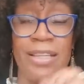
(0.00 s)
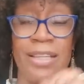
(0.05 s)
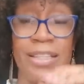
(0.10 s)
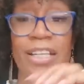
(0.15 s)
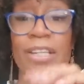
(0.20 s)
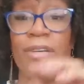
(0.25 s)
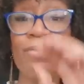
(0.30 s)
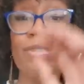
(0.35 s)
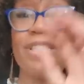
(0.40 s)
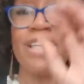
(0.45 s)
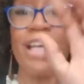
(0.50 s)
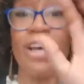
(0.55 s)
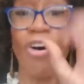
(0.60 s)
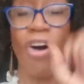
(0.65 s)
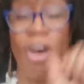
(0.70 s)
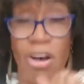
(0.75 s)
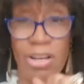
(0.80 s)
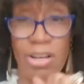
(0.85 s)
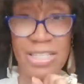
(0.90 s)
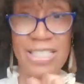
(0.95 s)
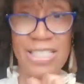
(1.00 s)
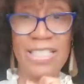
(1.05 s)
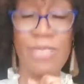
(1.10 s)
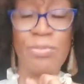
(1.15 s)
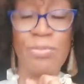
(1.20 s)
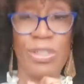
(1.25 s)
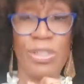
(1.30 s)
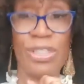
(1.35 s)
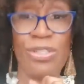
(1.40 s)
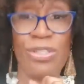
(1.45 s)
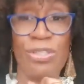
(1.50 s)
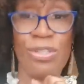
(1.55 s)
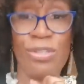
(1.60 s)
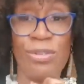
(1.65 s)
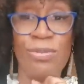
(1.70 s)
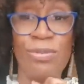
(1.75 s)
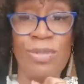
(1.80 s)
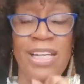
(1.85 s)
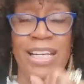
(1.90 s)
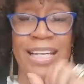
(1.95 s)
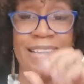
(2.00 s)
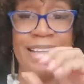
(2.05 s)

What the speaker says: They don't tell Austin what to do.